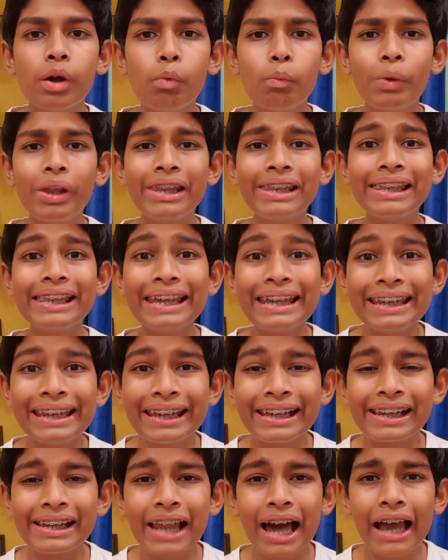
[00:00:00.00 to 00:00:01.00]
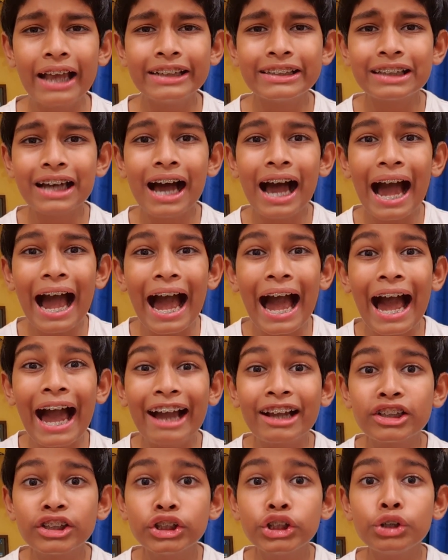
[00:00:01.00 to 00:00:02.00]
Well, leading lines are
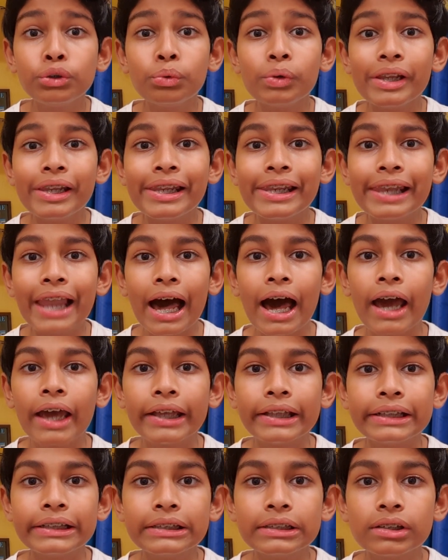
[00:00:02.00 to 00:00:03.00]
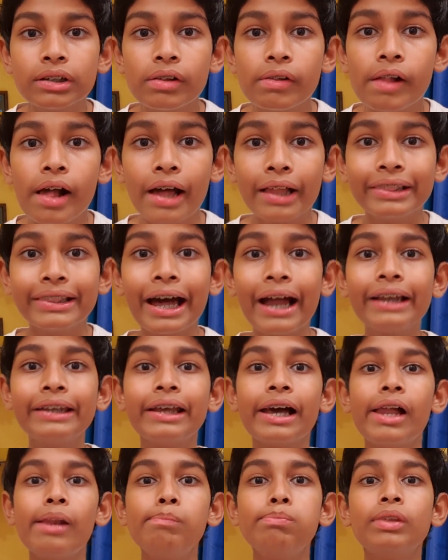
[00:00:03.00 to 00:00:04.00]
actual lines that
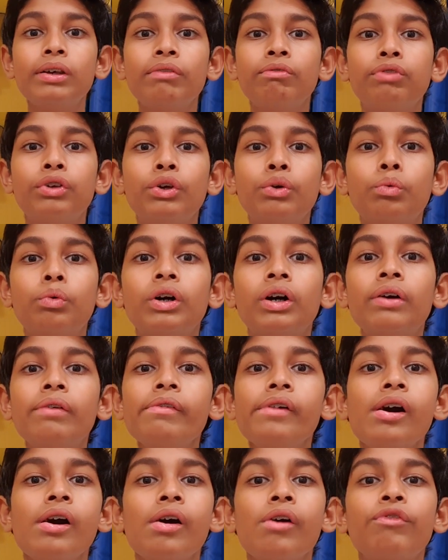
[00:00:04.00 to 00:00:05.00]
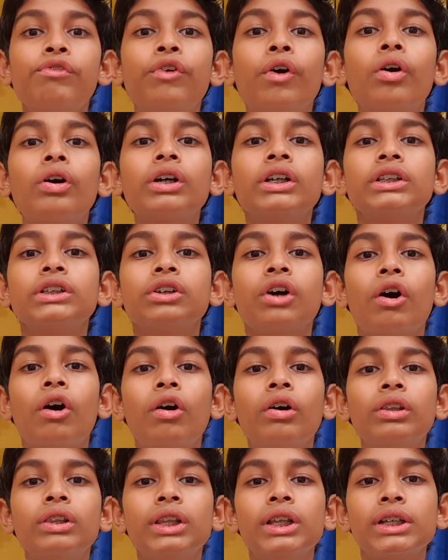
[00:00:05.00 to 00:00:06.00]
help the viewer focus
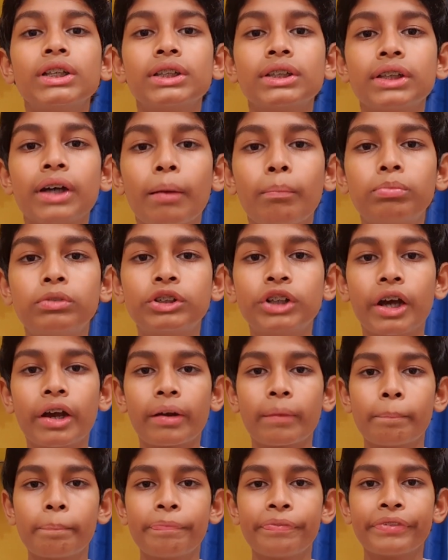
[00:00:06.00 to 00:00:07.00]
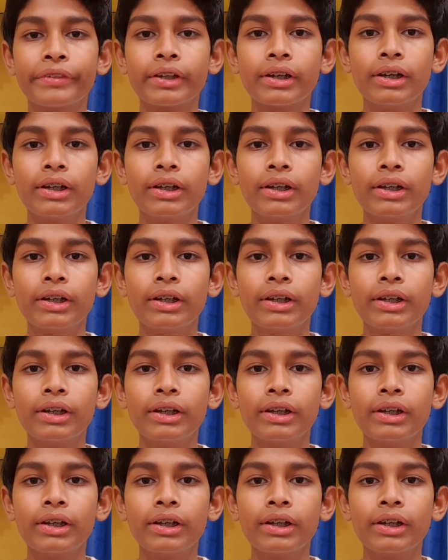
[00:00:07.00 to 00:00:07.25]
on the subject.